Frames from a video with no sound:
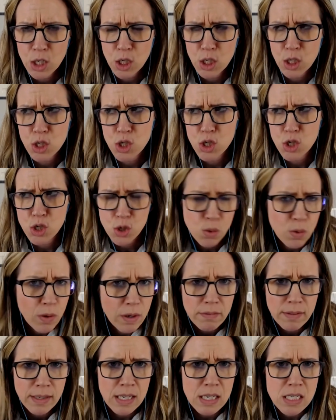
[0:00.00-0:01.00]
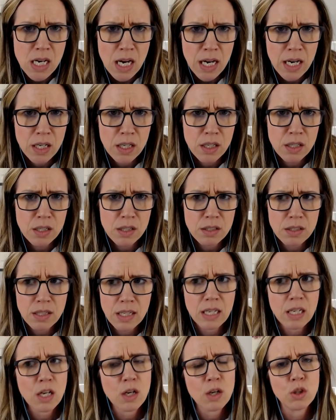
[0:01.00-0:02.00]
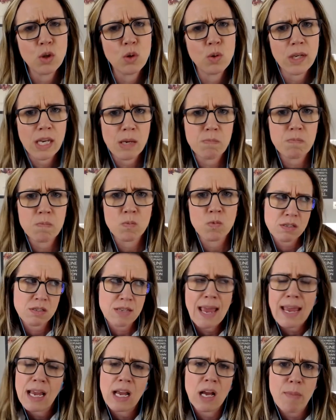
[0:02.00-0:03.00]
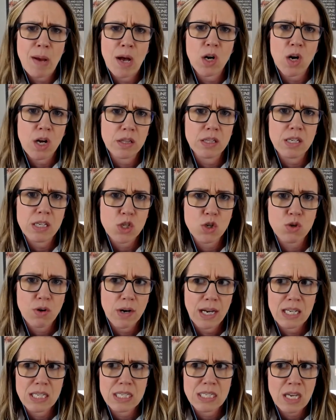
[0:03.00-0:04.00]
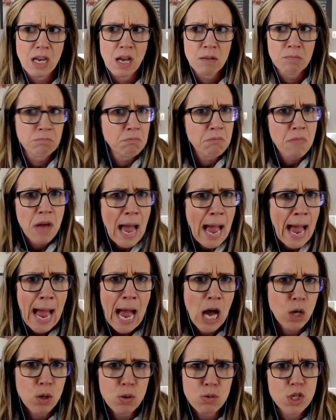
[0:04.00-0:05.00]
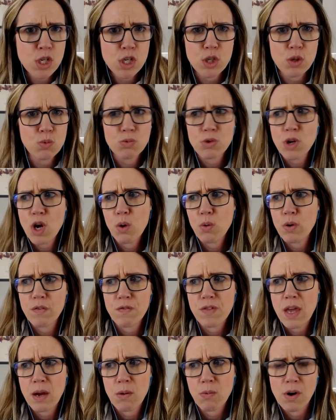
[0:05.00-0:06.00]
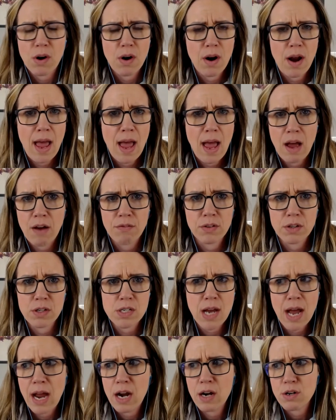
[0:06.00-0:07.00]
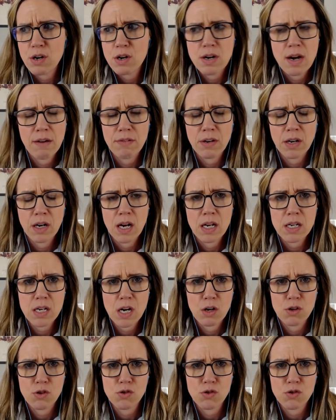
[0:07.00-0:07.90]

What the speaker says: Did you ever get tired? Like, you keep saying about all these greats. How do you know if they were ever tired or never got tired?